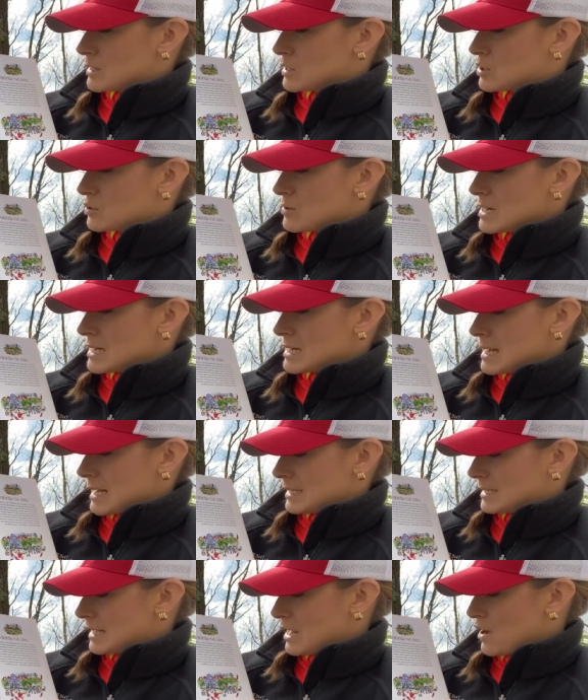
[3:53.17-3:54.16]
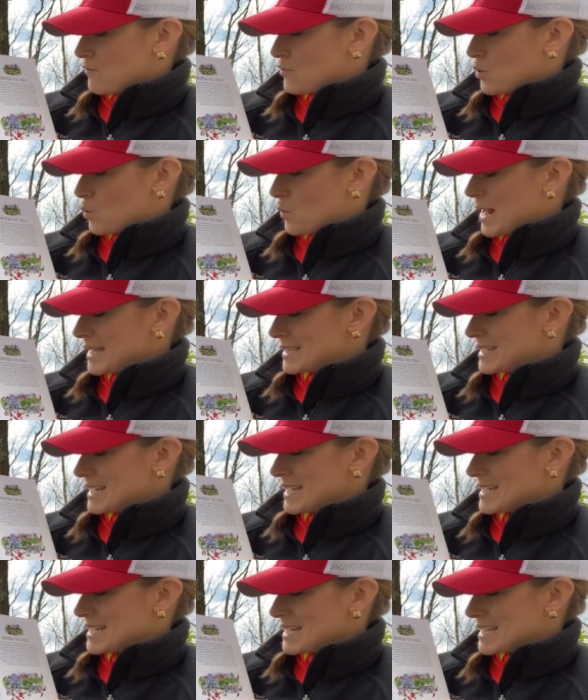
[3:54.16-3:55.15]
and street dancing of the West
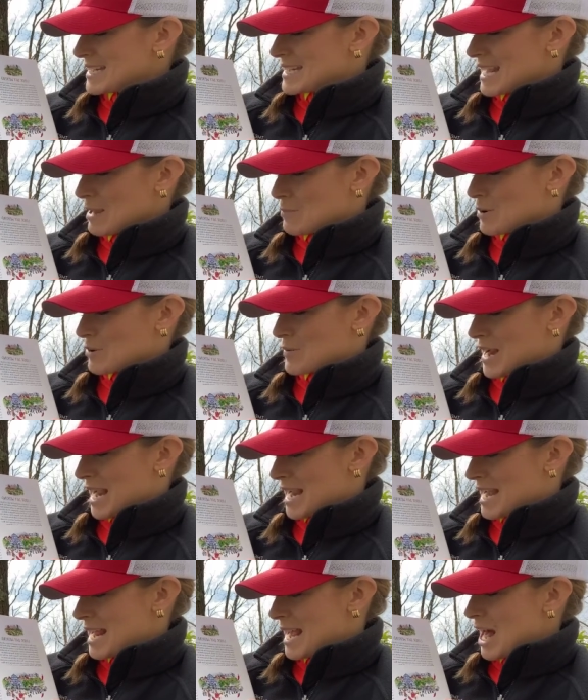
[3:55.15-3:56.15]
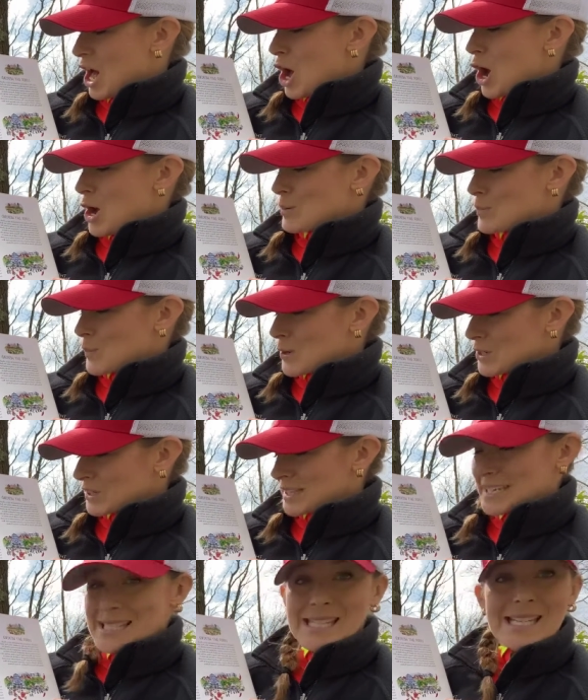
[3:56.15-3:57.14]
Indian Day Parade on
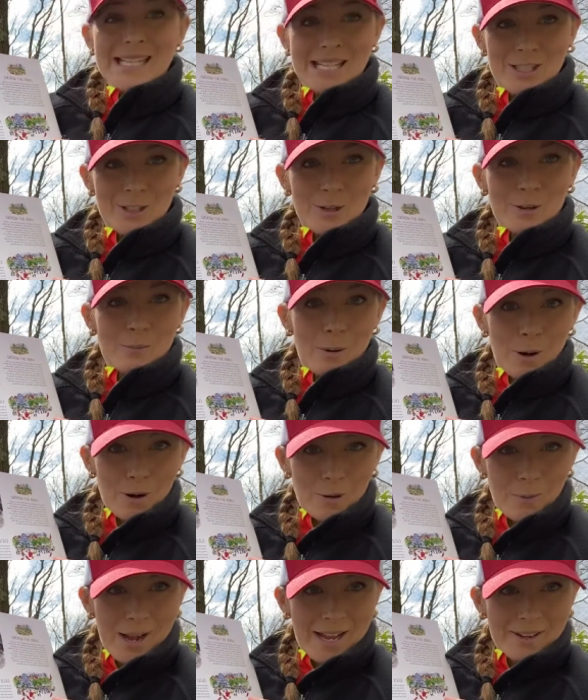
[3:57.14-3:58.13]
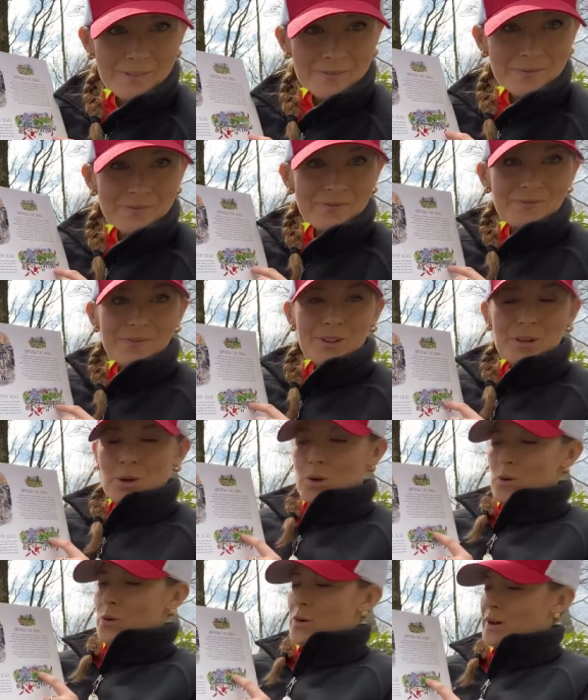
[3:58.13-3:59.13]
Brooklyn's Eastern Parkway.
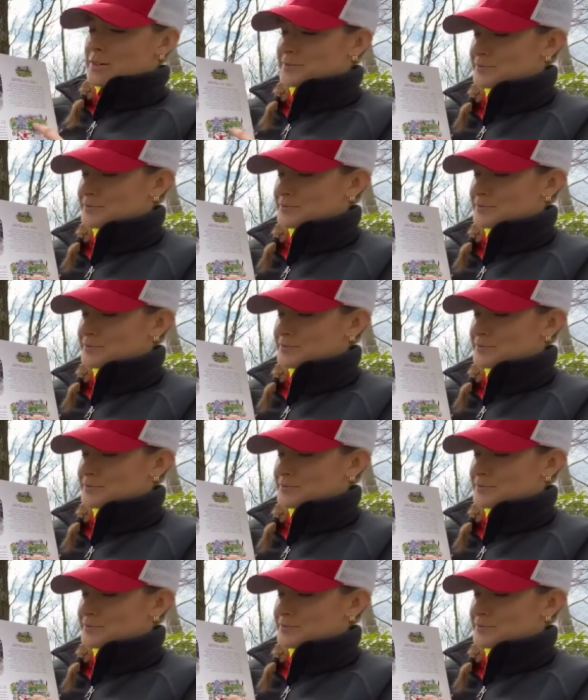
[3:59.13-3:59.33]
Cool.